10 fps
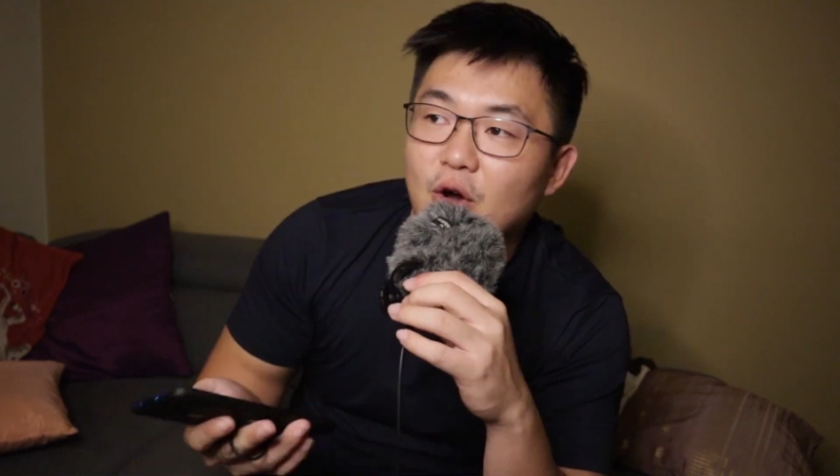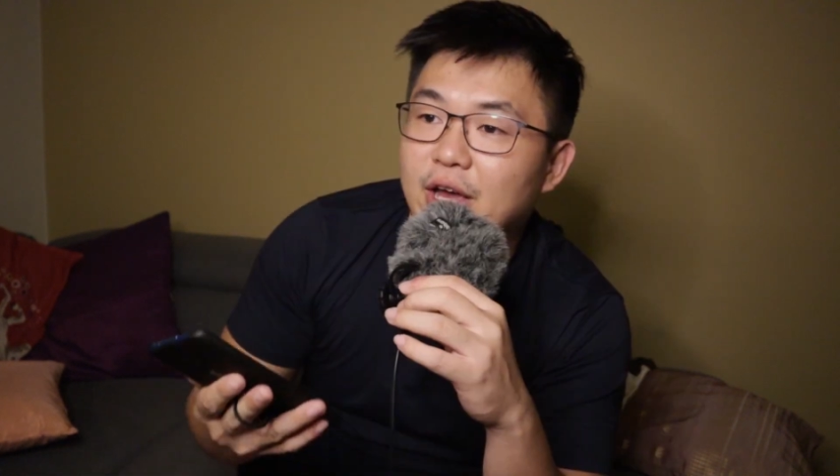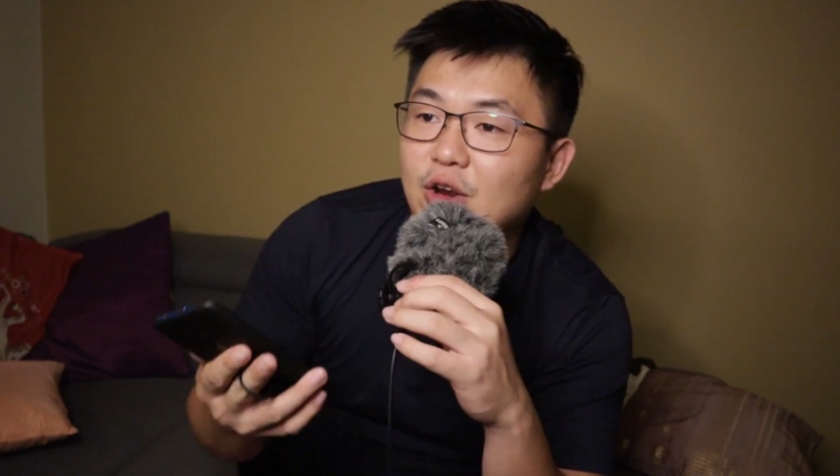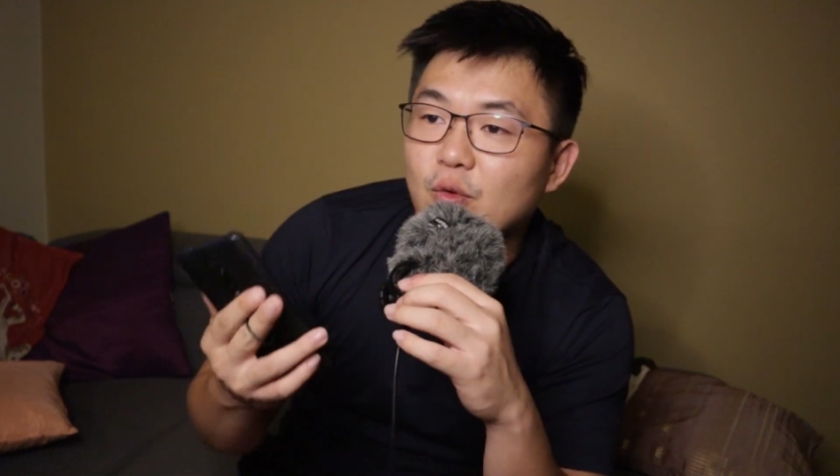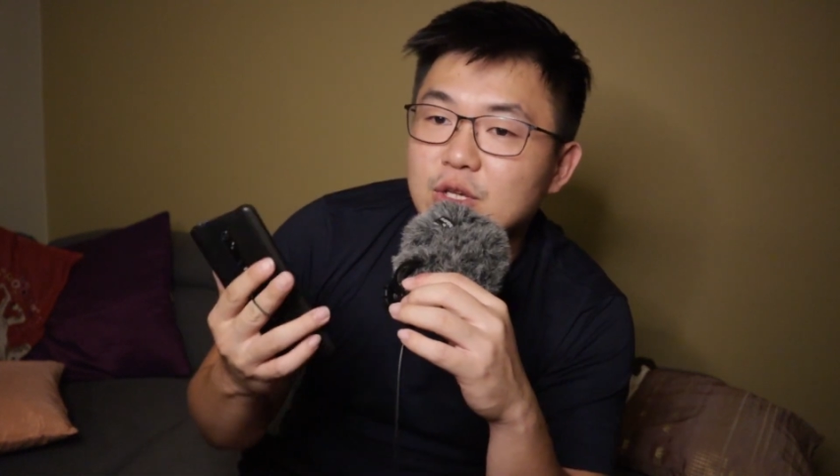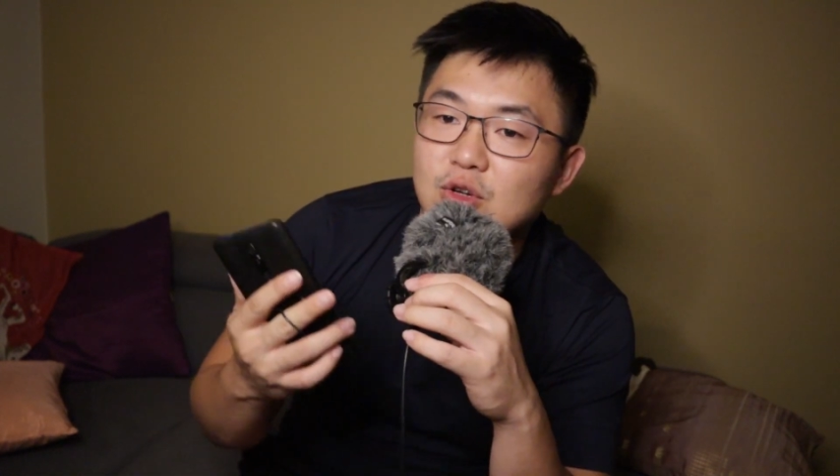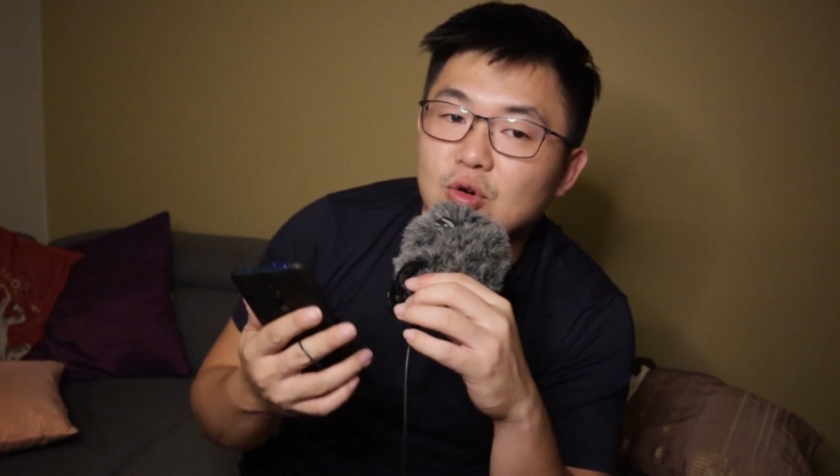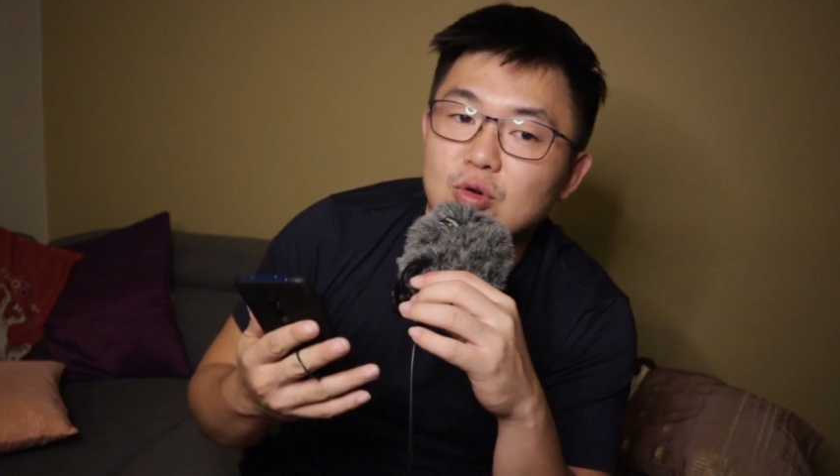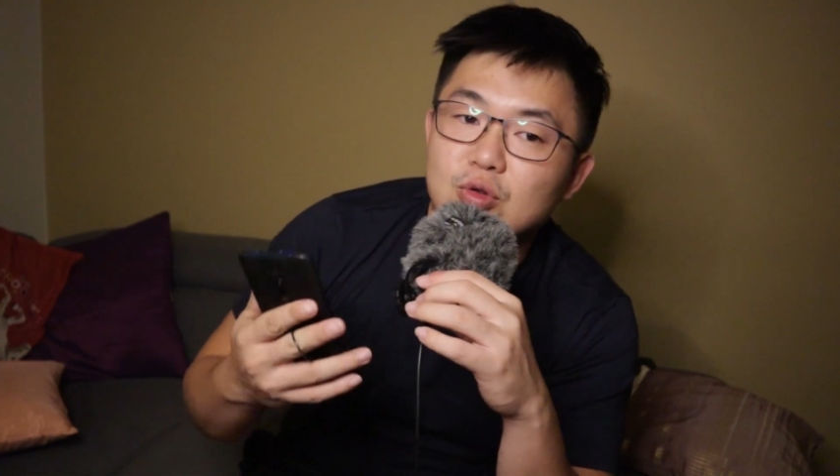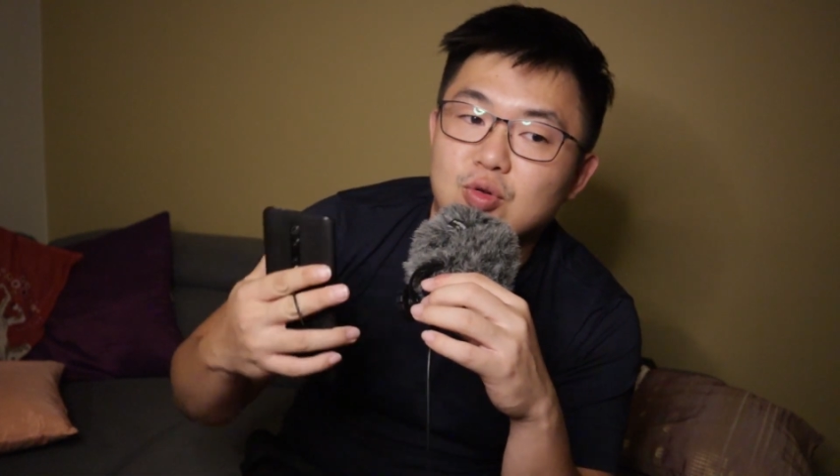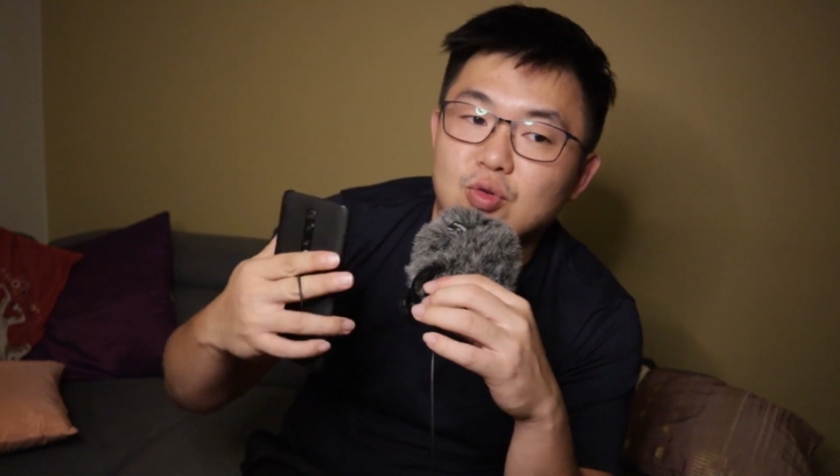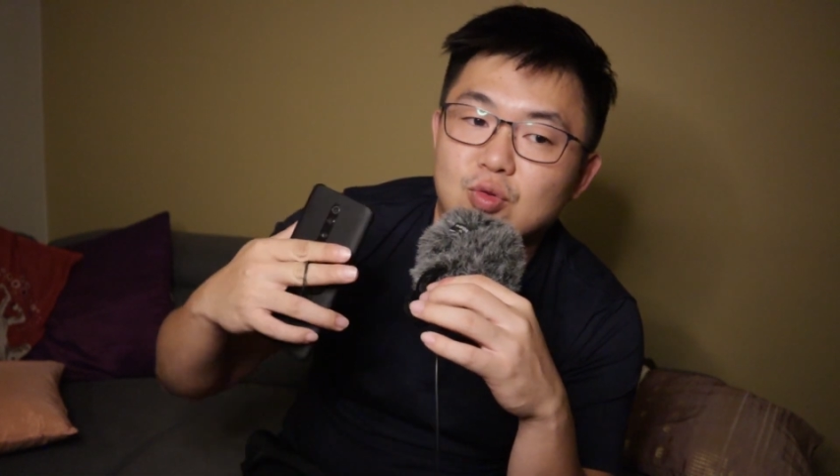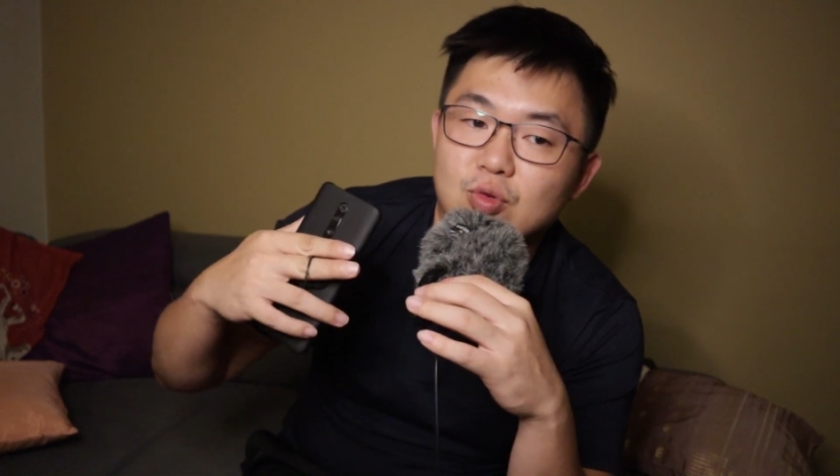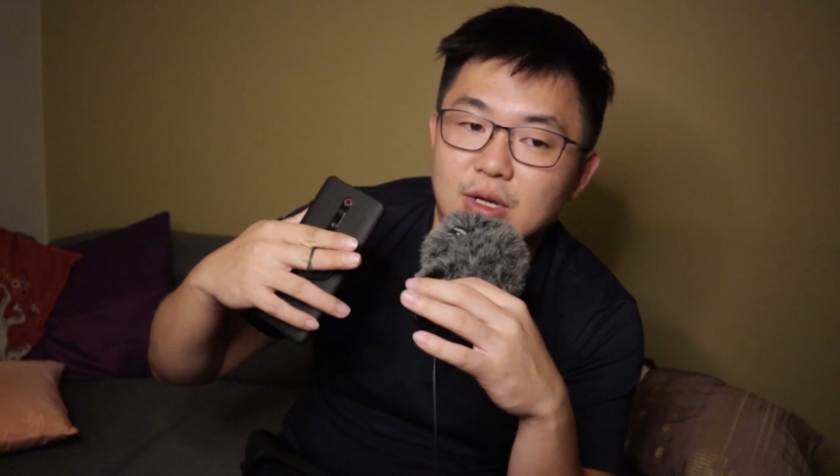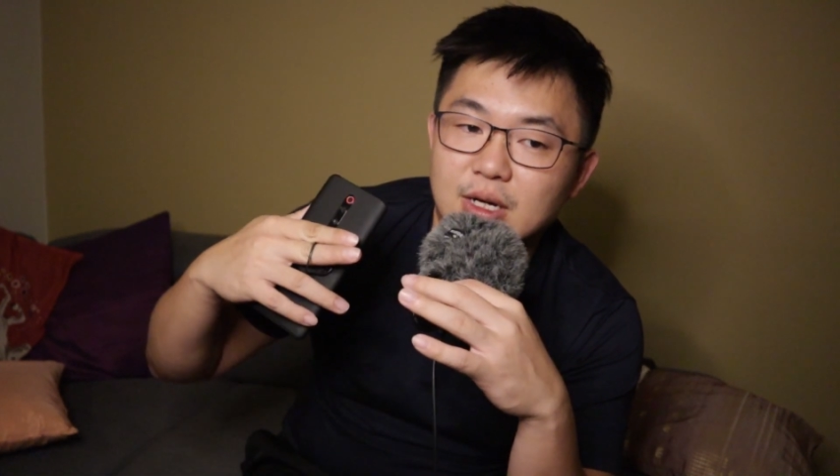Or you can always go
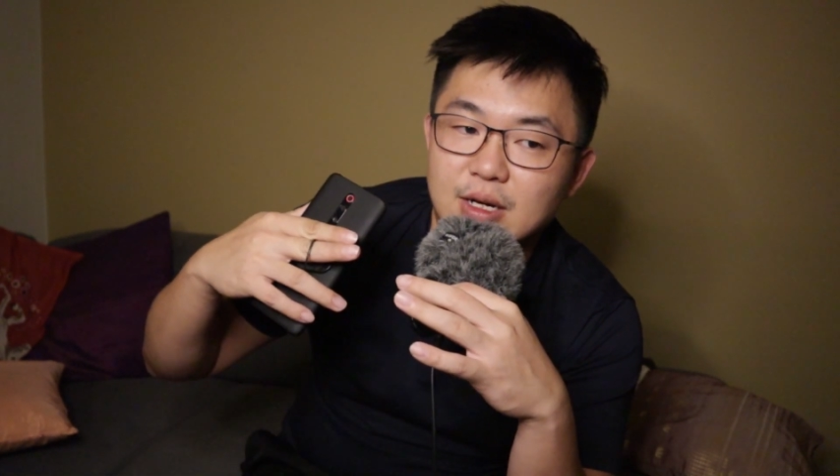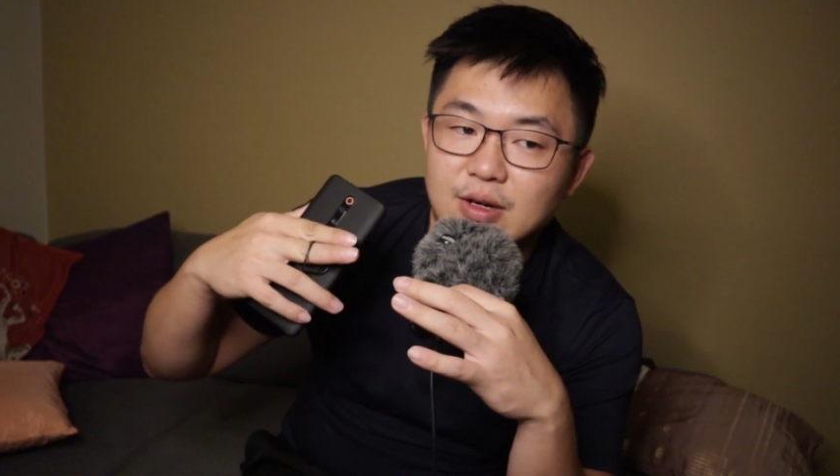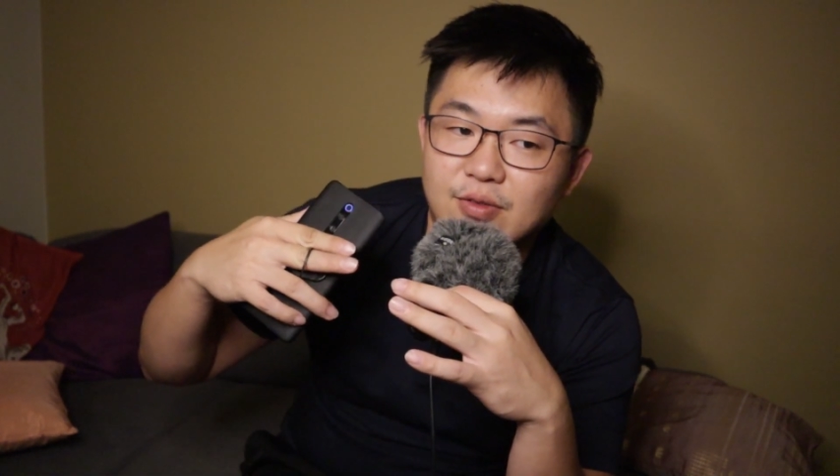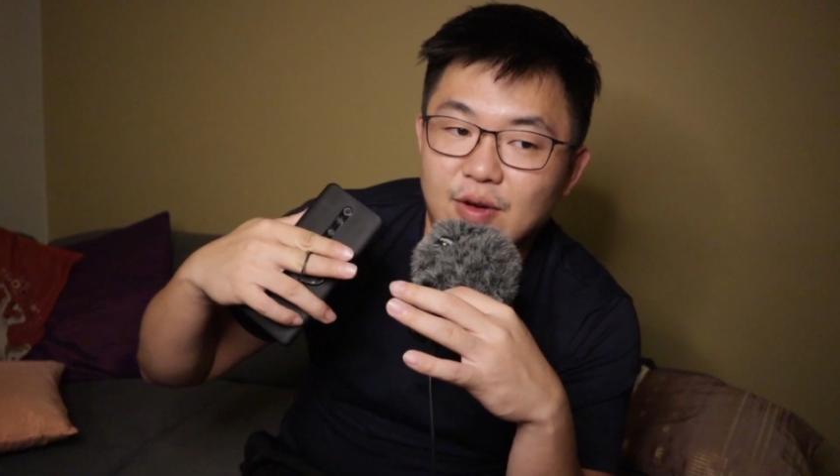to the